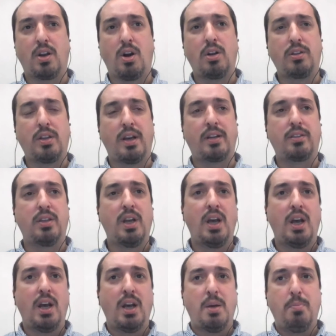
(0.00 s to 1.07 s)
contact,
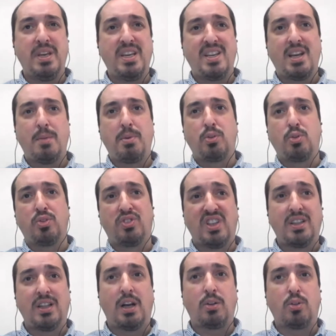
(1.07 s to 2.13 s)
being able to
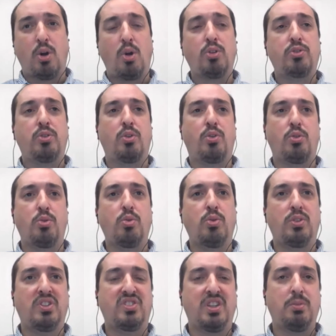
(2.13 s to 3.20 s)
send out also through
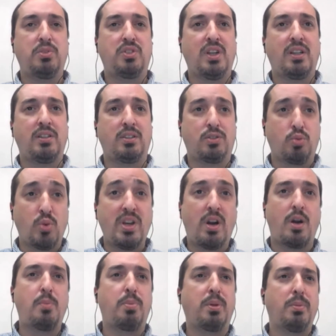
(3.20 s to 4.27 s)
the same standards. We are
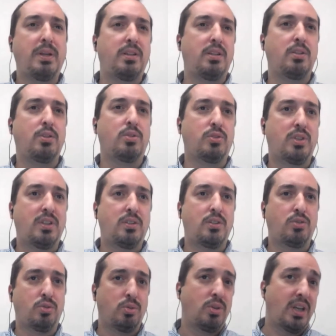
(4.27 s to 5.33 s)
implementing those standards
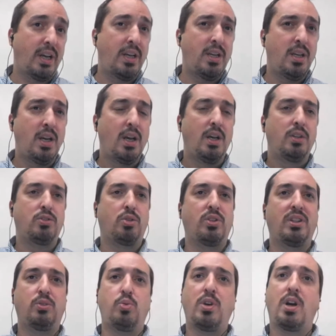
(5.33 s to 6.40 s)
today so
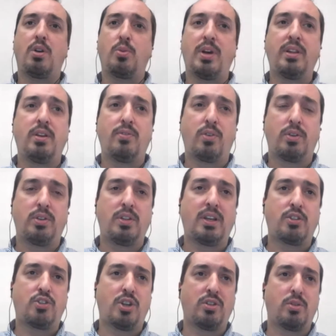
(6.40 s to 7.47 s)
that we are ready for the
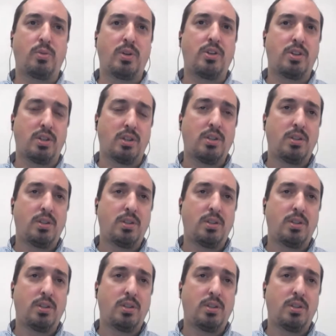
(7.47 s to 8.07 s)
next generation.